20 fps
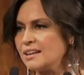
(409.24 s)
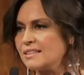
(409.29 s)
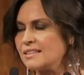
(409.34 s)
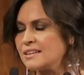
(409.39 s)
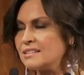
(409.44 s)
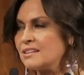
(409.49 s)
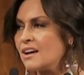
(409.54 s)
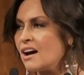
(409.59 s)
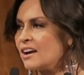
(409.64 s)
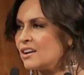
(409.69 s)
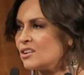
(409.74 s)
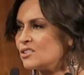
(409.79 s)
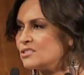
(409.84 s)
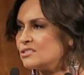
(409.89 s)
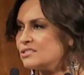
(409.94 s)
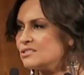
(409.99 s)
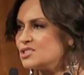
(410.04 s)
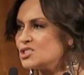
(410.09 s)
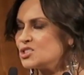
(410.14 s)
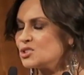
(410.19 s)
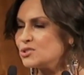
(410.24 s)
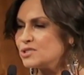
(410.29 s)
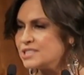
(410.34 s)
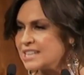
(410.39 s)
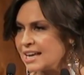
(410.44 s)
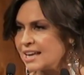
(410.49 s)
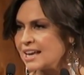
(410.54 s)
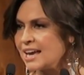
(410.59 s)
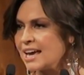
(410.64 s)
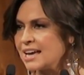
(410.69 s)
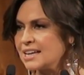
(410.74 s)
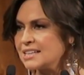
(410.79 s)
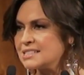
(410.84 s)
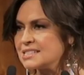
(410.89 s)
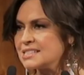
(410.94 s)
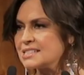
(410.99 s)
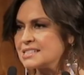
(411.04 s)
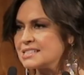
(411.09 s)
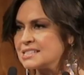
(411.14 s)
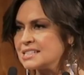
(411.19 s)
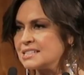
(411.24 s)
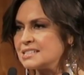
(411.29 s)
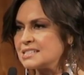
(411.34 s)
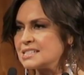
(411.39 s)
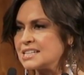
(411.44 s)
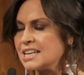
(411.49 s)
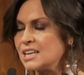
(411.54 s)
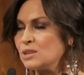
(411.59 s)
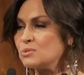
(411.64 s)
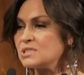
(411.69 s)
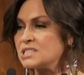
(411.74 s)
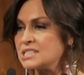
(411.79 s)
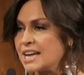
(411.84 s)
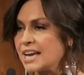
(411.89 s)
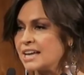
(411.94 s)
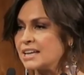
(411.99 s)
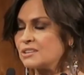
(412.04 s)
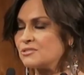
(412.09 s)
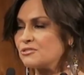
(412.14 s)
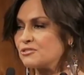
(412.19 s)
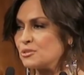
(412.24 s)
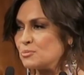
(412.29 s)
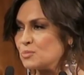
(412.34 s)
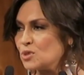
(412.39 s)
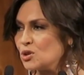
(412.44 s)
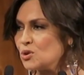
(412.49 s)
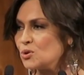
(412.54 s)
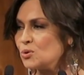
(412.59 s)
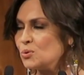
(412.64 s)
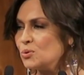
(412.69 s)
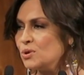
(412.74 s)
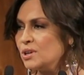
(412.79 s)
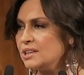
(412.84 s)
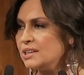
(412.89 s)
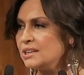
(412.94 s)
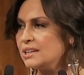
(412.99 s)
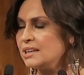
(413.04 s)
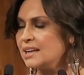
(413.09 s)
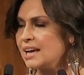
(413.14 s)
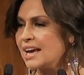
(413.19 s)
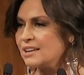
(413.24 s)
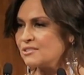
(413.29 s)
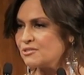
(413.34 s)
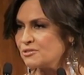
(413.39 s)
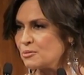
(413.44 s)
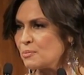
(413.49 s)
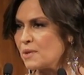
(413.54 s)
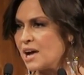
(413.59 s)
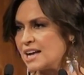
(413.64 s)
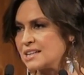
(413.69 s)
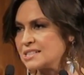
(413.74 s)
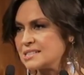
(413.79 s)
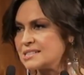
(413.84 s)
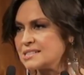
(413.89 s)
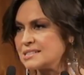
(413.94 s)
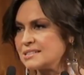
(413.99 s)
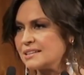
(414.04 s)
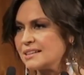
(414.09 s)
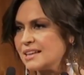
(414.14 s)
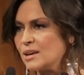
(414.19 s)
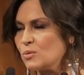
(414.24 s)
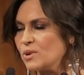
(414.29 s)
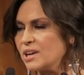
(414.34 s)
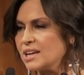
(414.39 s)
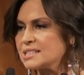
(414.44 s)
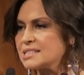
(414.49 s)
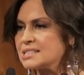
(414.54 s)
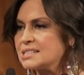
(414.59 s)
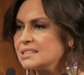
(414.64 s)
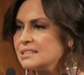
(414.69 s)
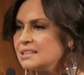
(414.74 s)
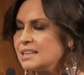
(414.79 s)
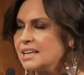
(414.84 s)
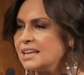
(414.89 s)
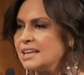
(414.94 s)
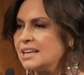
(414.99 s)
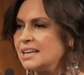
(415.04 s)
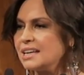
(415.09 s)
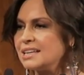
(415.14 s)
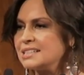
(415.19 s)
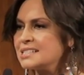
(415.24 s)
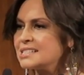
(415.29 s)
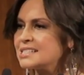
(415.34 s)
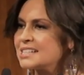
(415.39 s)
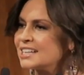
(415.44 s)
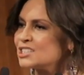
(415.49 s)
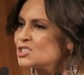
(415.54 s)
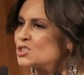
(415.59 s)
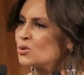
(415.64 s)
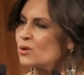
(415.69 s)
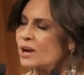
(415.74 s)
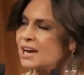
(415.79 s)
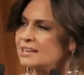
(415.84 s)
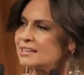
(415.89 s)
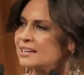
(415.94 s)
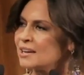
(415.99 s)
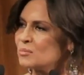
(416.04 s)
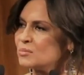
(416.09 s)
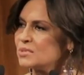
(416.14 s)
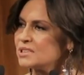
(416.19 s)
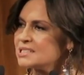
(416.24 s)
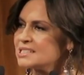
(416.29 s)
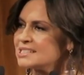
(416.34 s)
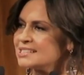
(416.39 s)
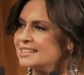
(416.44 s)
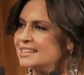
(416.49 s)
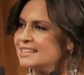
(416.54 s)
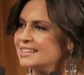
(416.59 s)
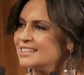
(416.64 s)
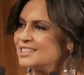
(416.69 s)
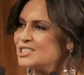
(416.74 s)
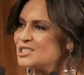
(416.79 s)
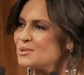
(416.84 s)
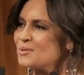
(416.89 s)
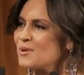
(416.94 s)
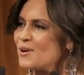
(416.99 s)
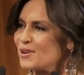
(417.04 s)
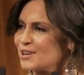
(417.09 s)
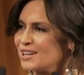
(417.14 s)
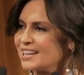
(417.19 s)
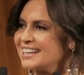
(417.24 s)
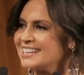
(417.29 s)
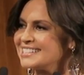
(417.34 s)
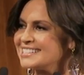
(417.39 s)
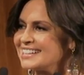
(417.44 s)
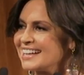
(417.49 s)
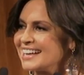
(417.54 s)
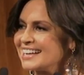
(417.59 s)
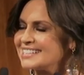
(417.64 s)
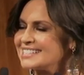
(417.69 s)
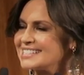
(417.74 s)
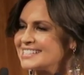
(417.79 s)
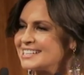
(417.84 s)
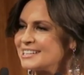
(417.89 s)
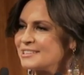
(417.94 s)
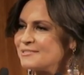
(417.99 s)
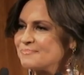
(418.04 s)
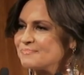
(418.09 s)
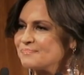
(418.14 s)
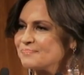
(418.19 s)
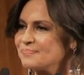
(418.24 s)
that nigh on 2 decades since he was taken from you and from us, that we are still here in such great numbers to honour his legacy.